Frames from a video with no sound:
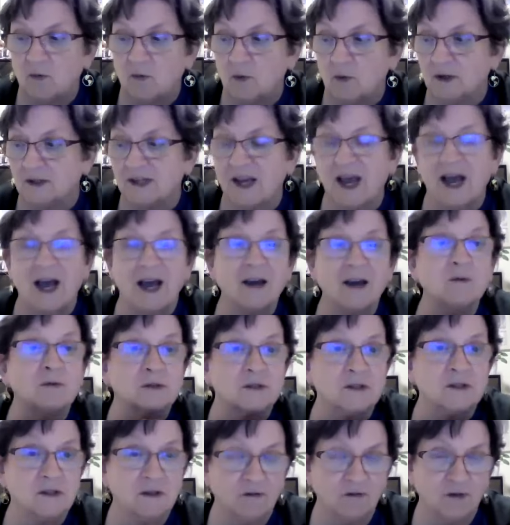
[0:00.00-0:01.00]
was, I
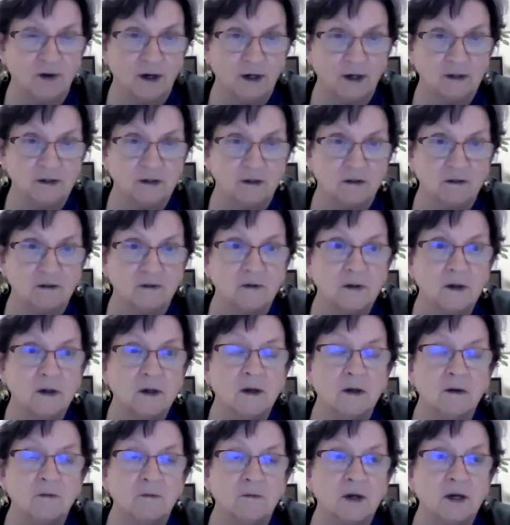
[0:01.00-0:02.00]
was defective
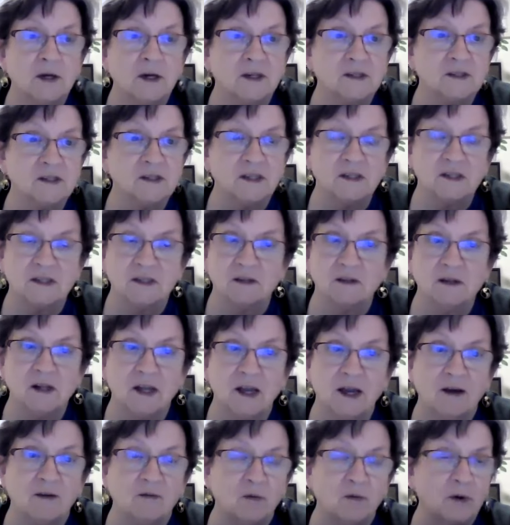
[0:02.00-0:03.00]
because I still
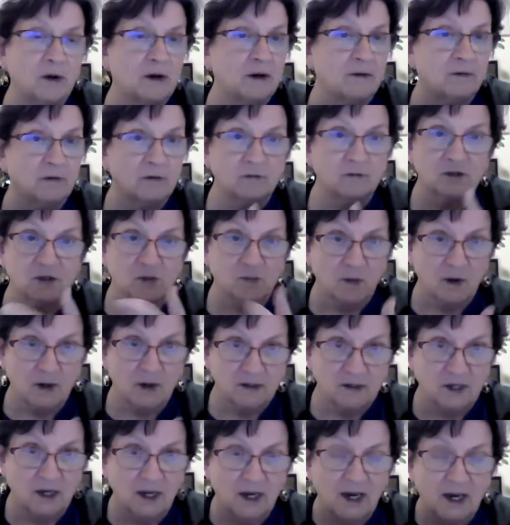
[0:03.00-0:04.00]
have whatever
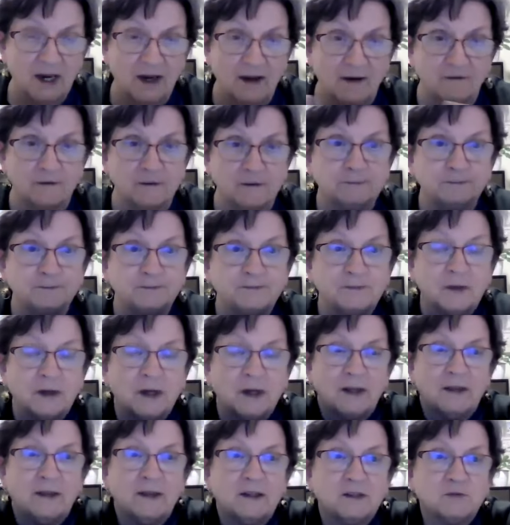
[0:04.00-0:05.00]
response I have.
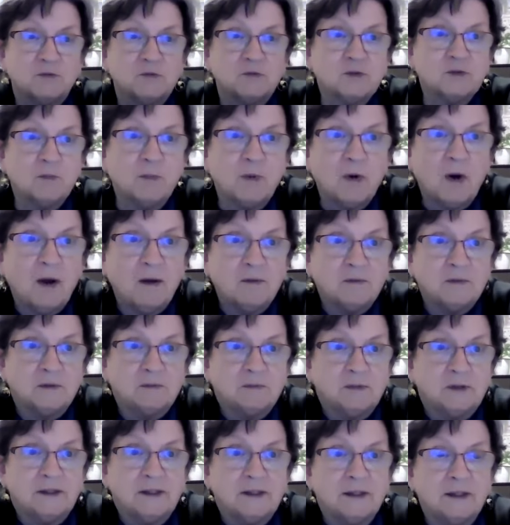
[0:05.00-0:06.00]
And that was
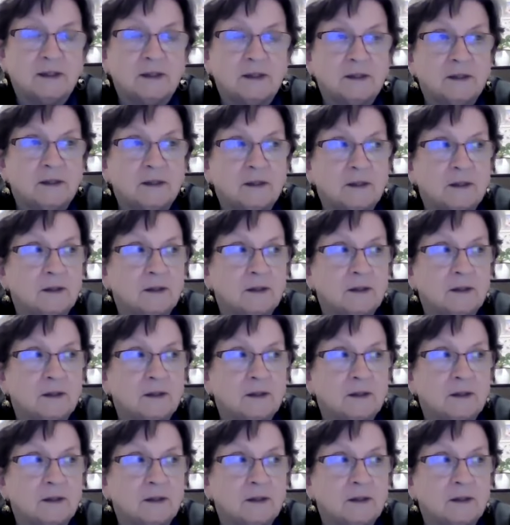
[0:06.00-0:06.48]
probably